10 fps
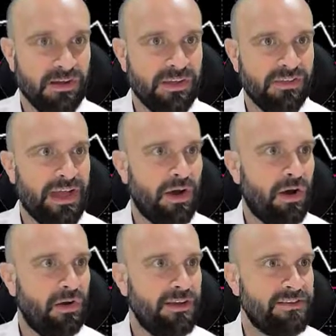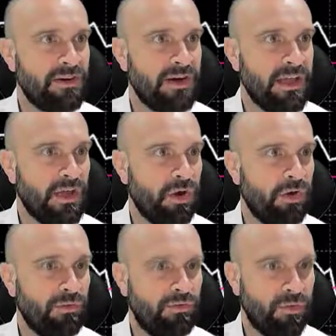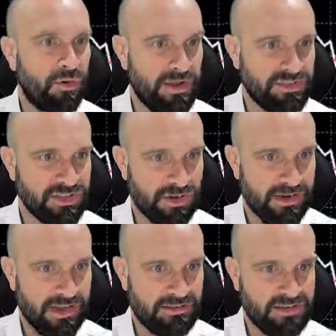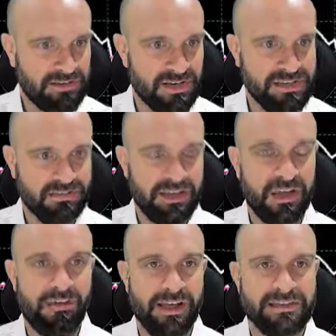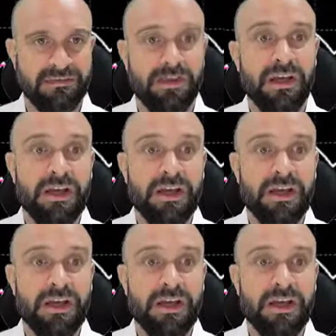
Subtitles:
Look at that RSI on the 4-hour chart, now decisively corrective.